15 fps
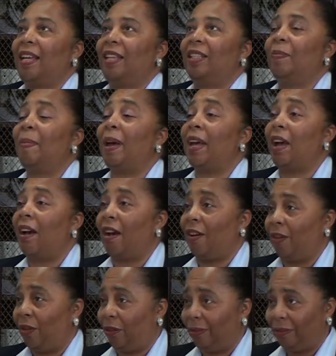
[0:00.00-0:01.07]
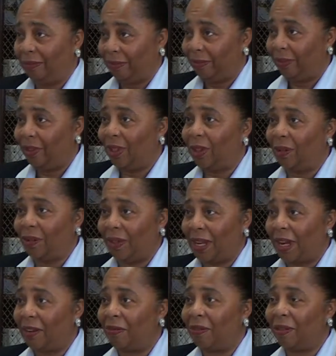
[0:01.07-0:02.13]
it's my honor to do
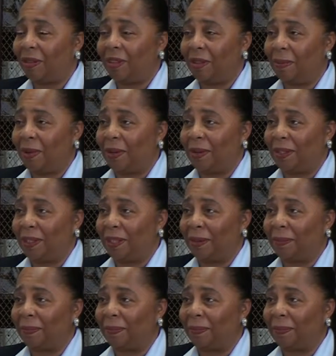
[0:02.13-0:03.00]
that for the community.